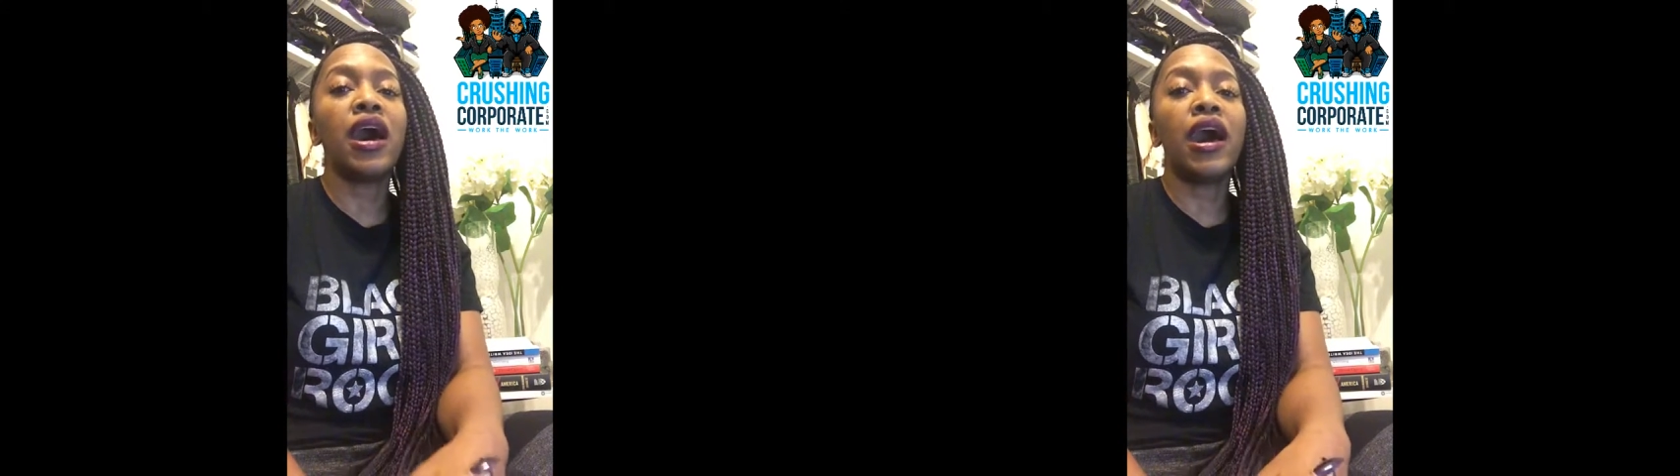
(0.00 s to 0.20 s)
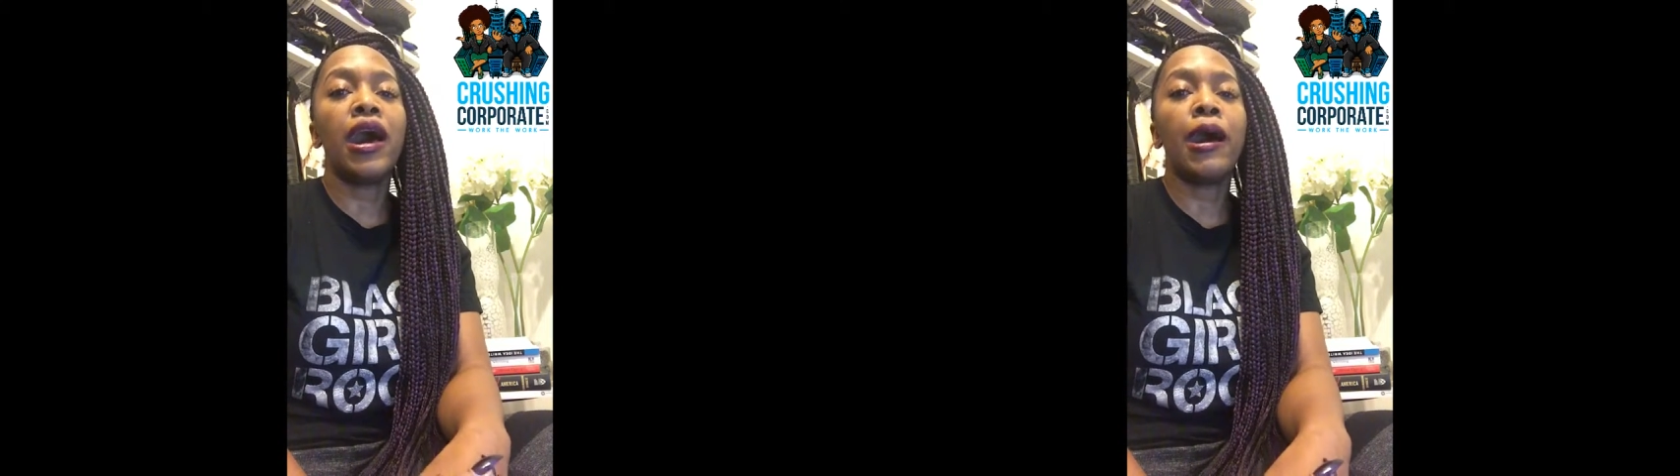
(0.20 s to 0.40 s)

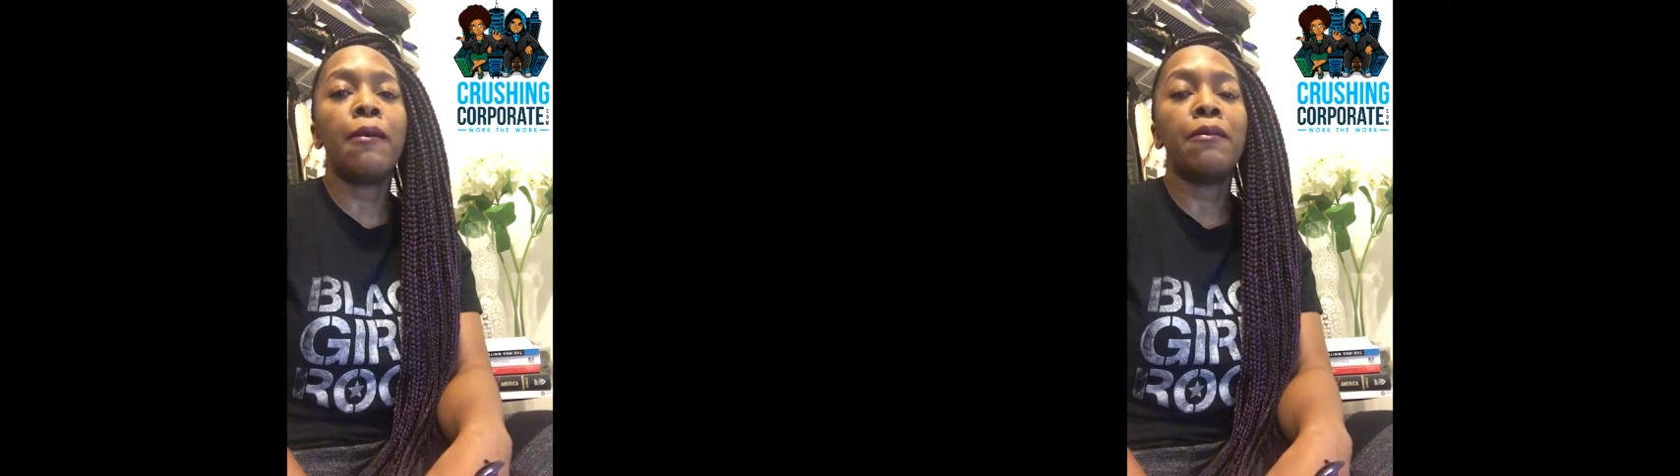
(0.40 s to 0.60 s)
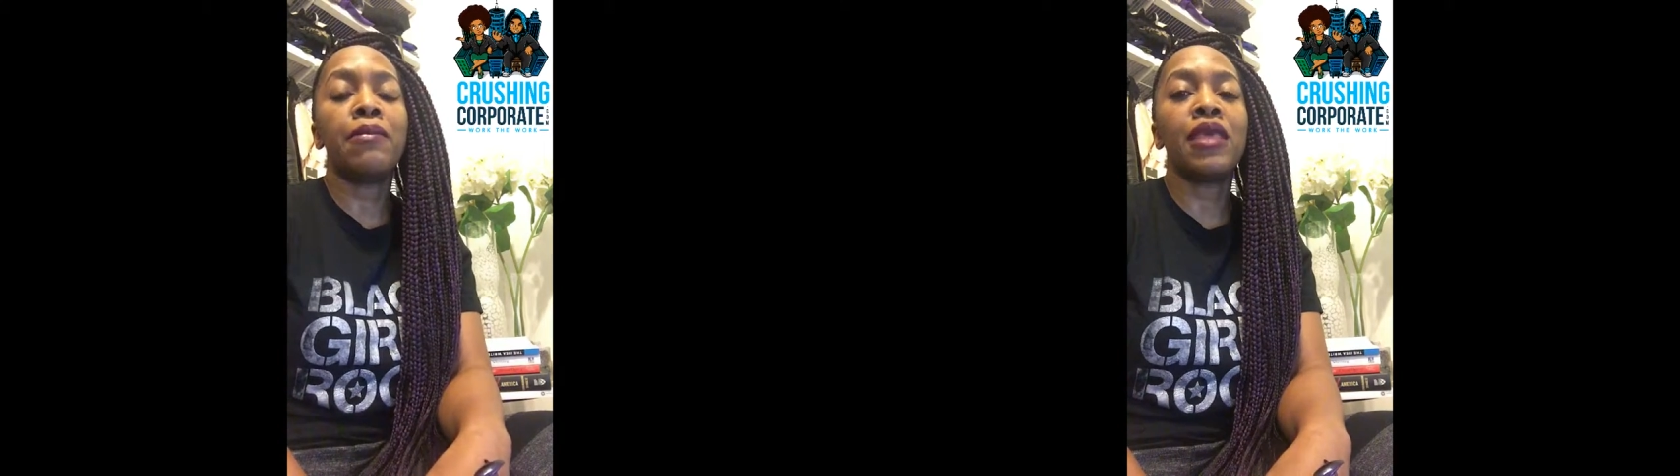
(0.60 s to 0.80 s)

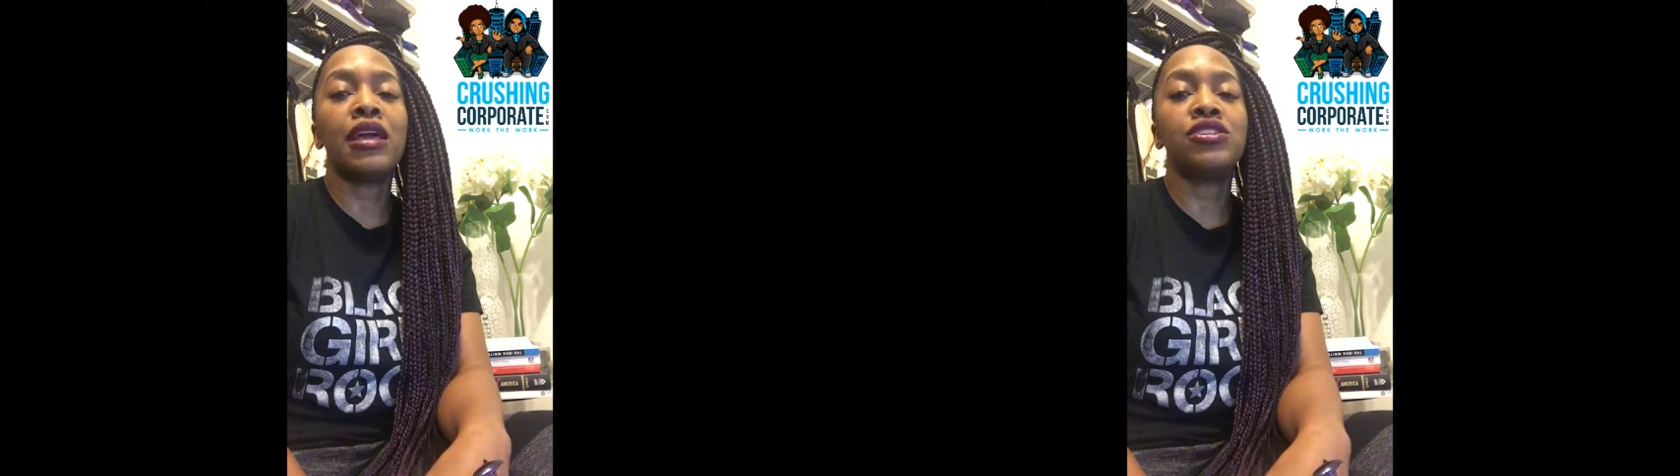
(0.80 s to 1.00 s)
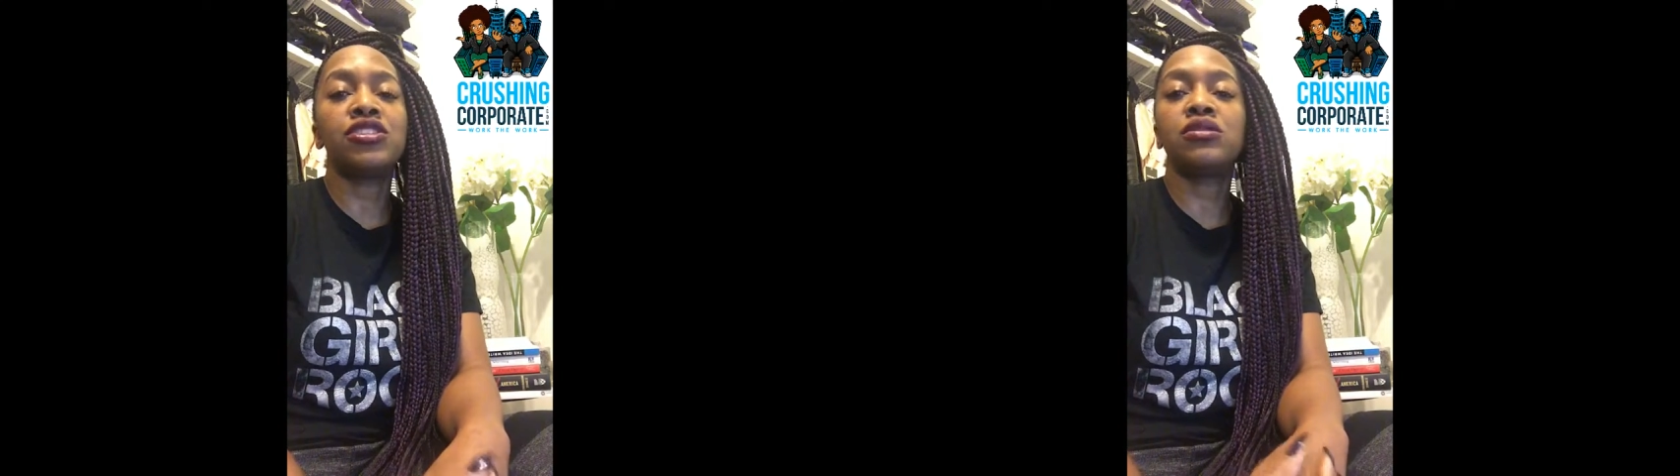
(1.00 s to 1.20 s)
and
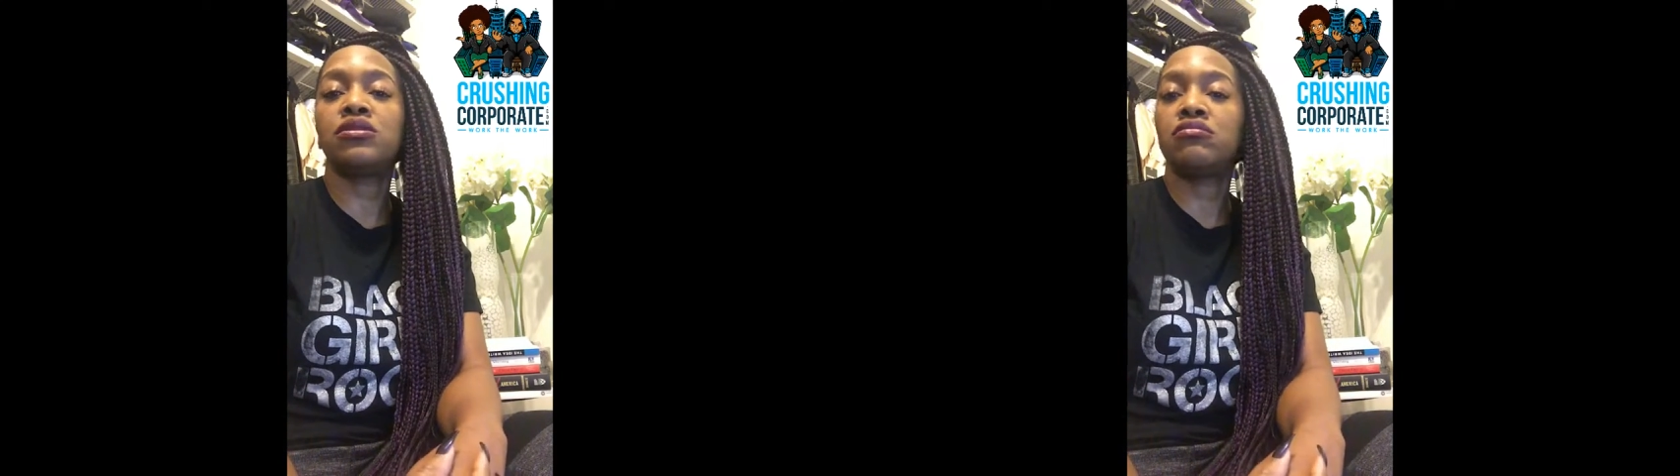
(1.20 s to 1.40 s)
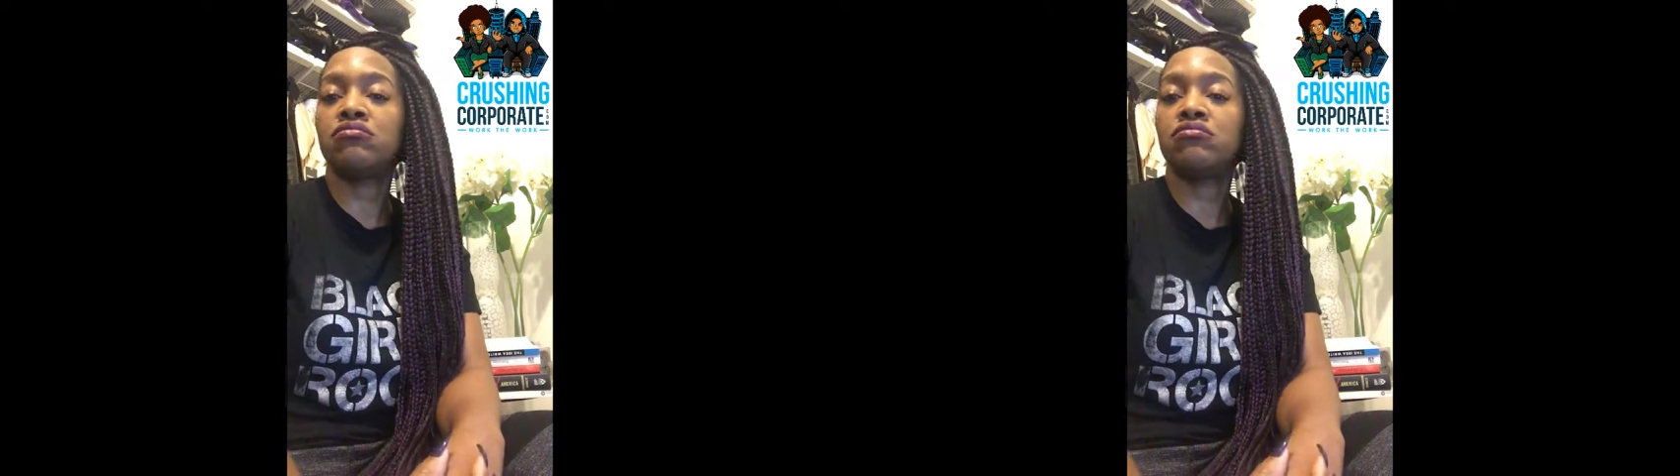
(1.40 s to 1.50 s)
just